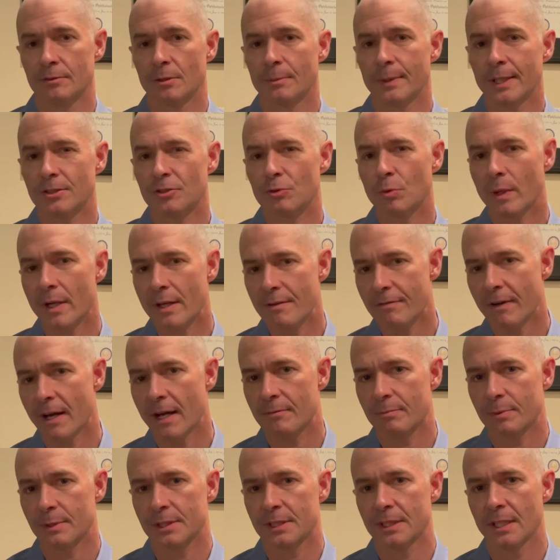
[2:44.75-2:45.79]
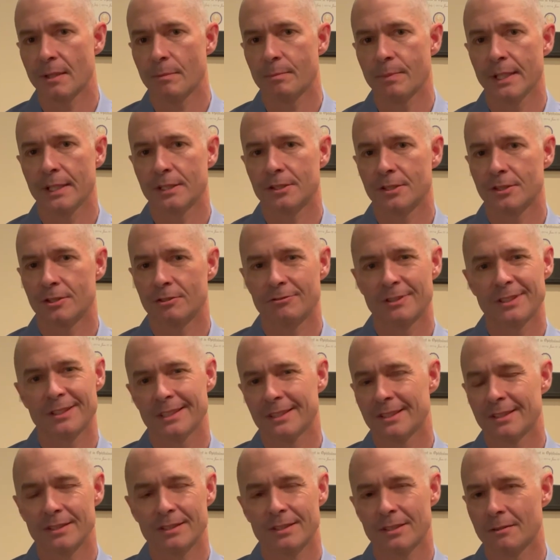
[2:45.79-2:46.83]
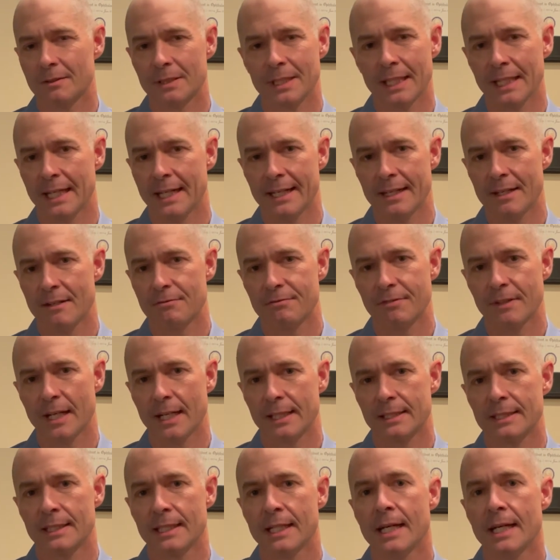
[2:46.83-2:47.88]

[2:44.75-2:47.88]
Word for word: So about 25% of patients really just don't get any effect.